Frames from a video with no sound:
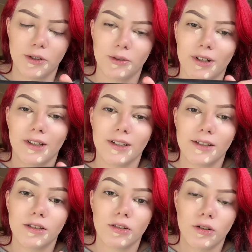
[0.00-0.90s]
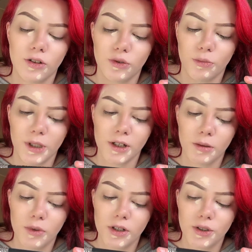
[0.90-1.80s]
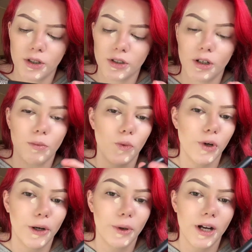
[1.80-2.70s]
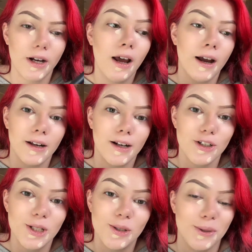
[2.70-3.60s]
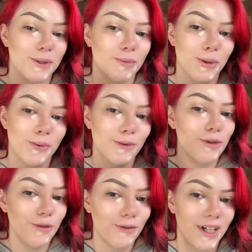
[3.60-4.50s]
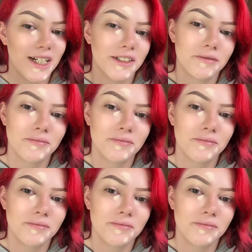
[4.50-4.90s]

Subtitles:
So, this is a contour blending brush, and it's number 109. I can actually tell you because my old ones were faded.